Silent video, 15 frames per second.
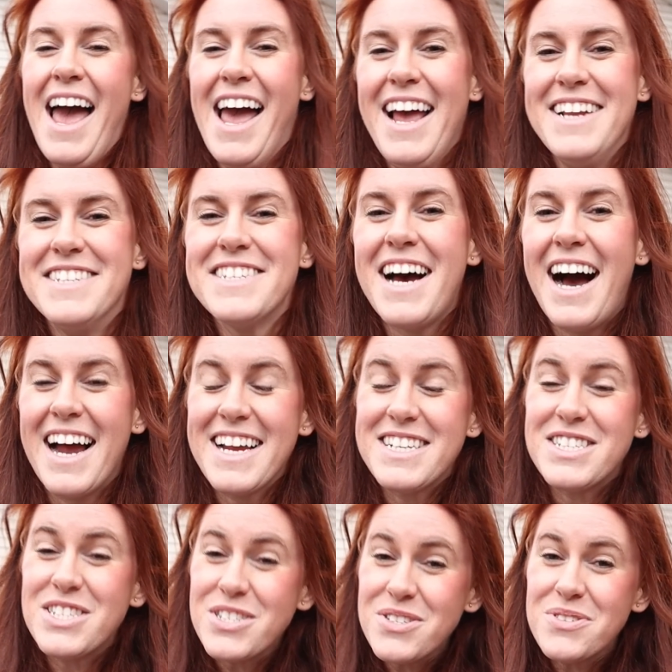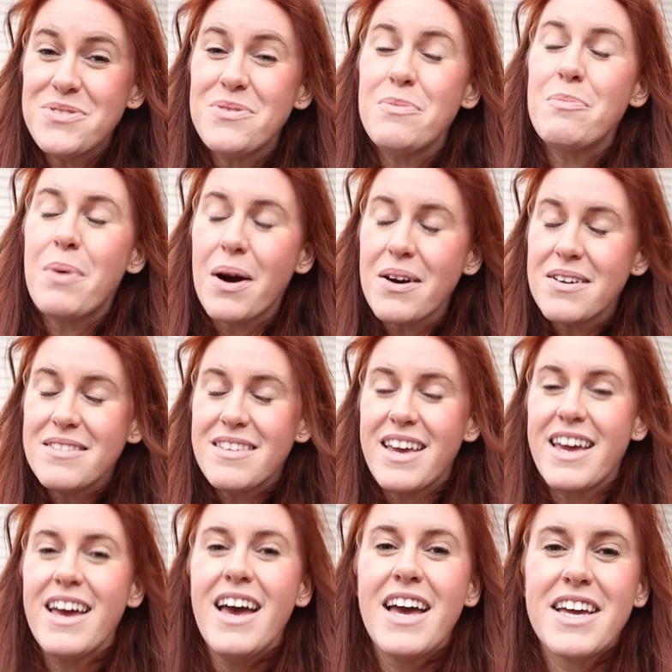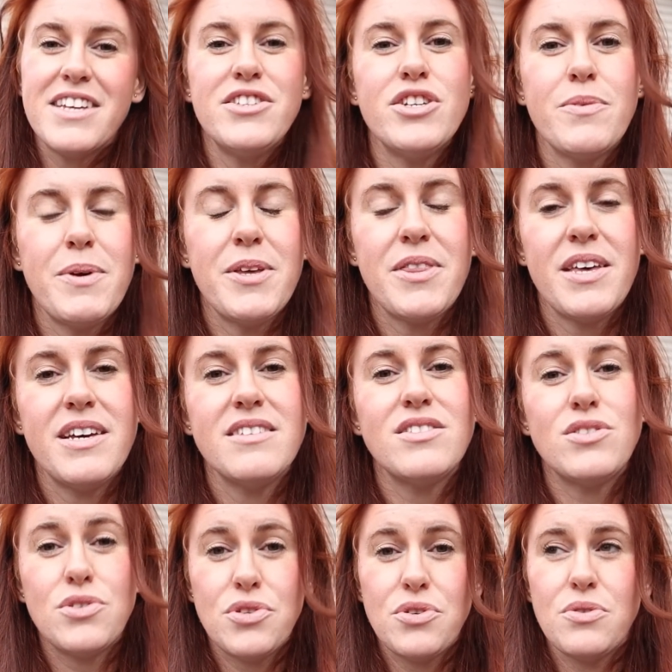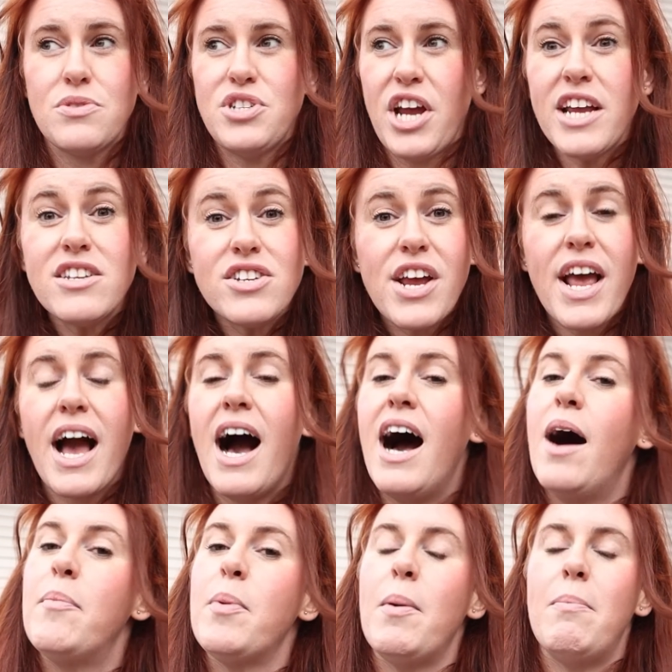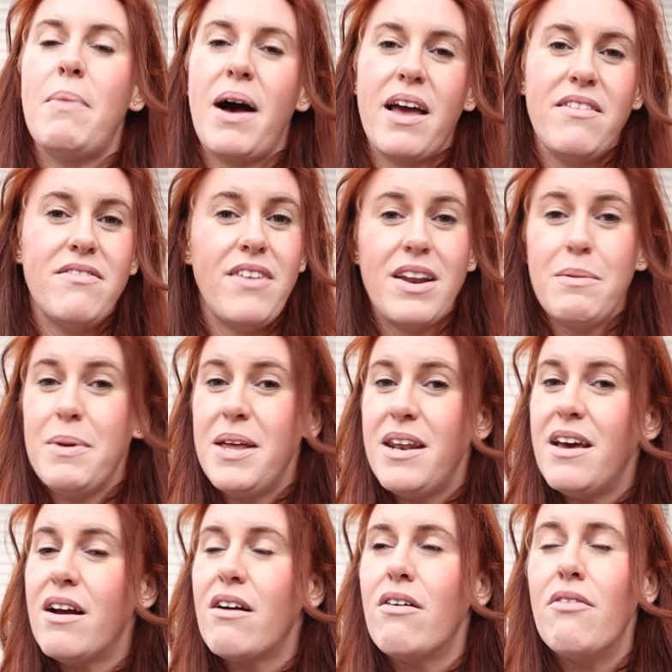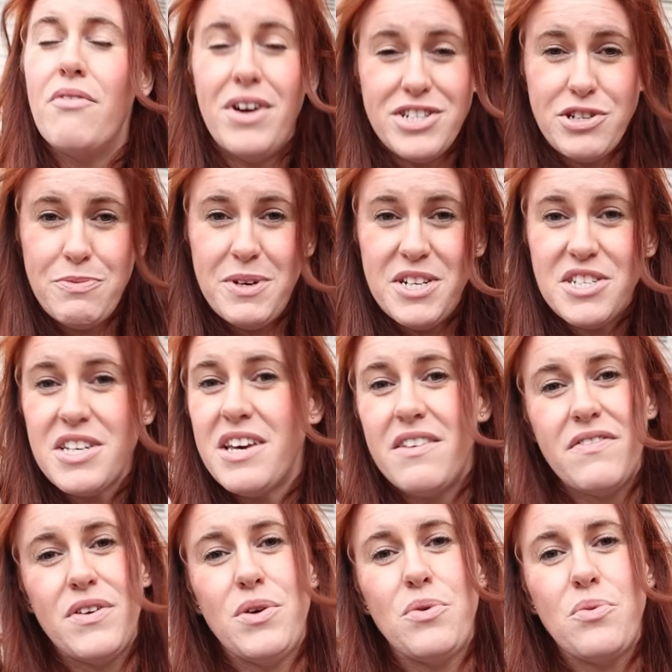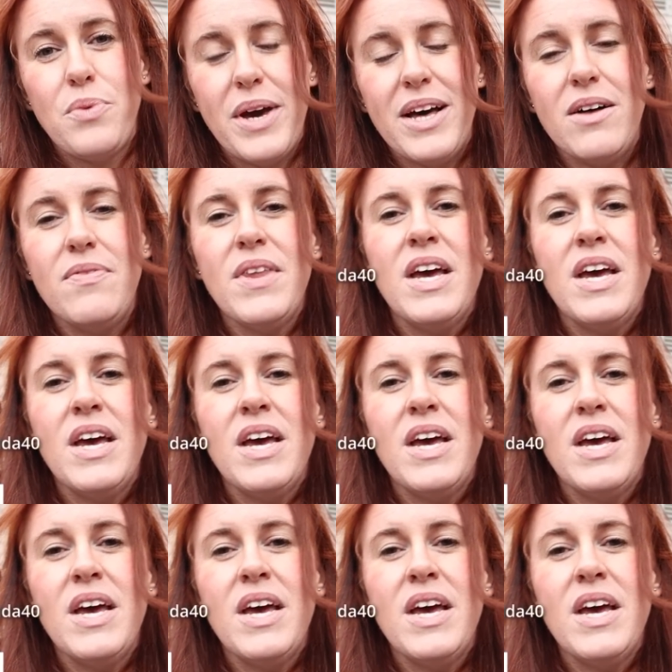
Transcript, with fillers: And I do partly contribute this to changing up my vitamin regimen, if you will.